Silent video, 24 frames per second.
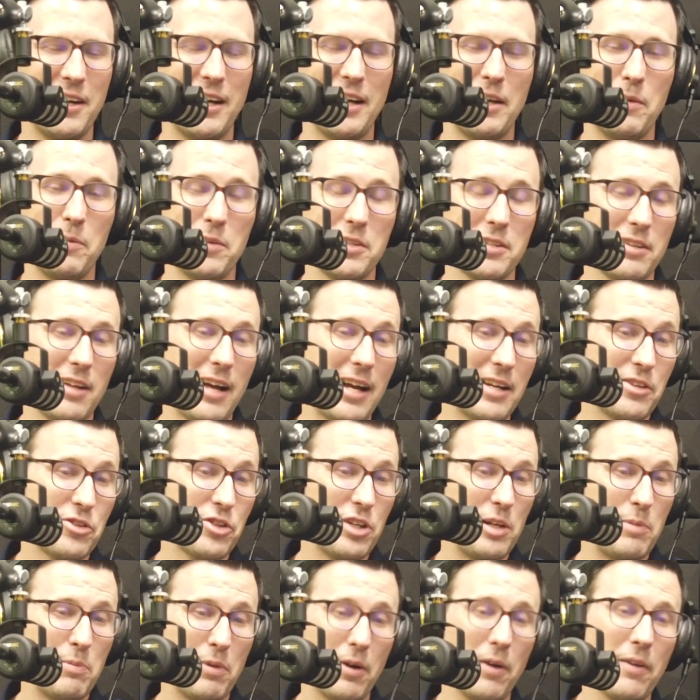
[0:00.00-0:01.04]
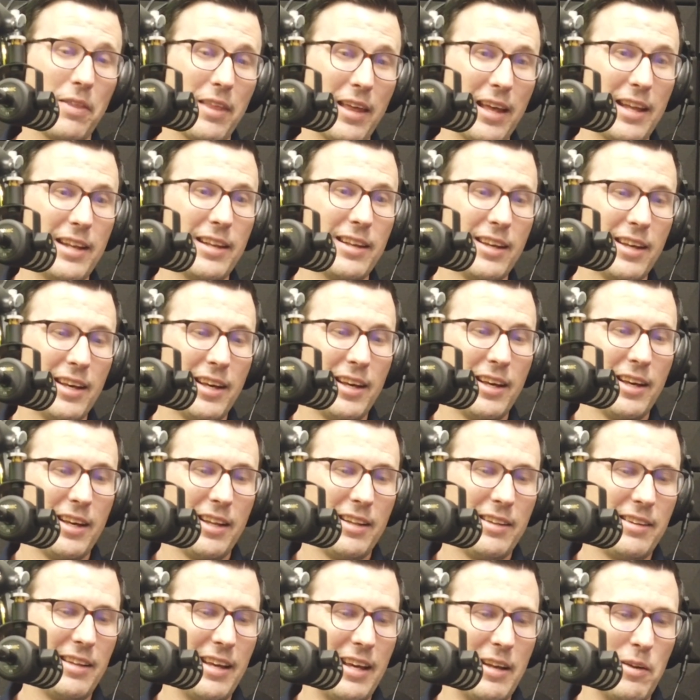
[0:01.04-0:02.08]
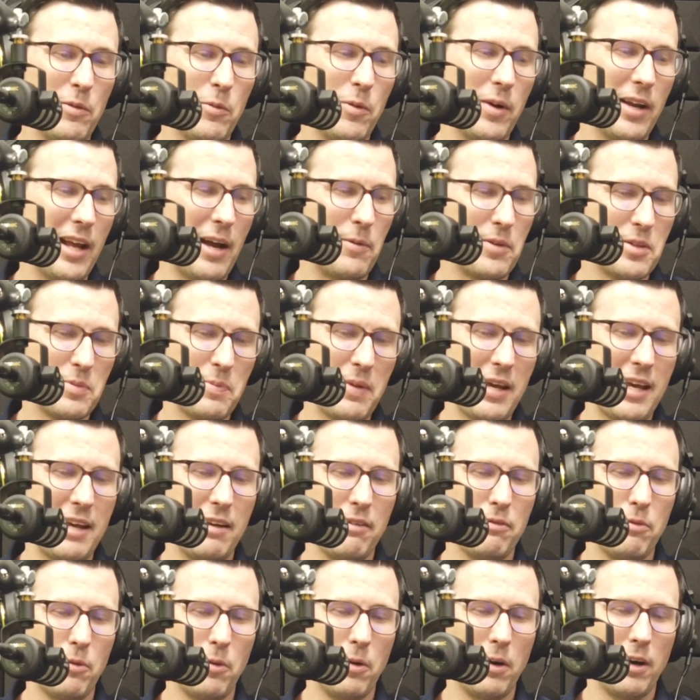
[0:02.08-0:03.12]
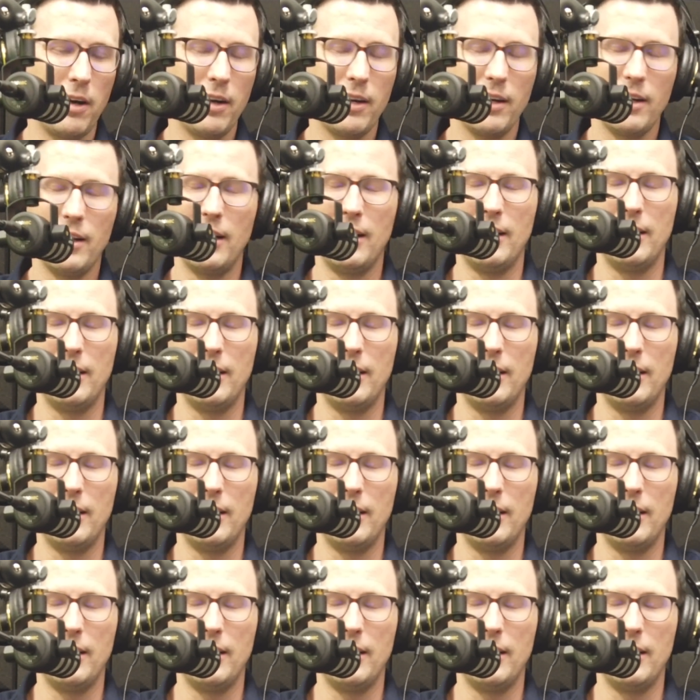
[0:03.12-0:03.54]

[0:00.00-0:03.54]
and it was a lot cheaper than what I was paying for.